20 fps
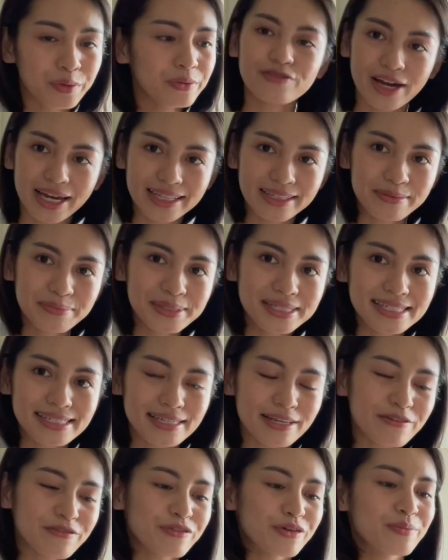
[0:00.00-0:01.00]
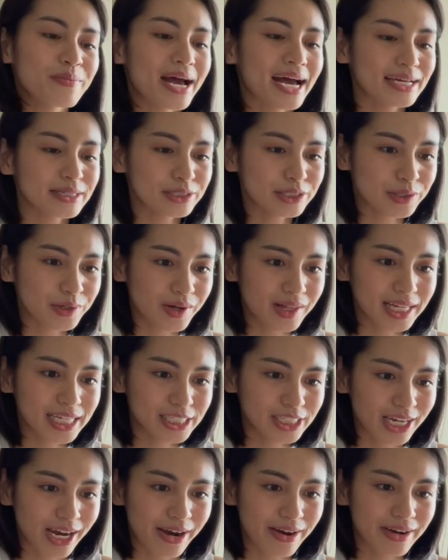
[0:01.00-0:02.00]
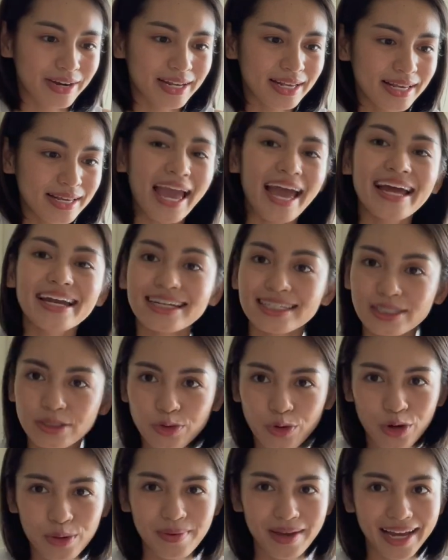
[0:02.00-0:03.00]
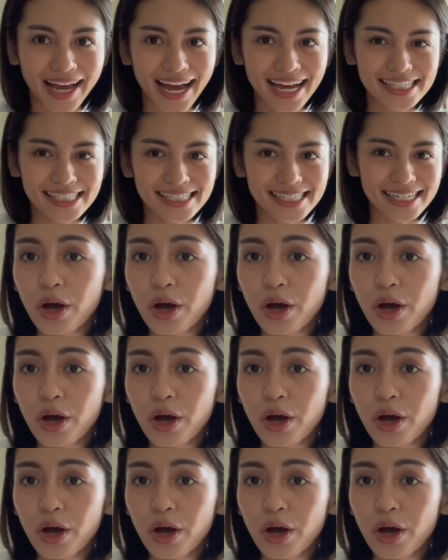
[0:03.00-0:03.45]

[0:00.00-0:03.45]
vitamin C from acerola cherry, and ascorbic acid.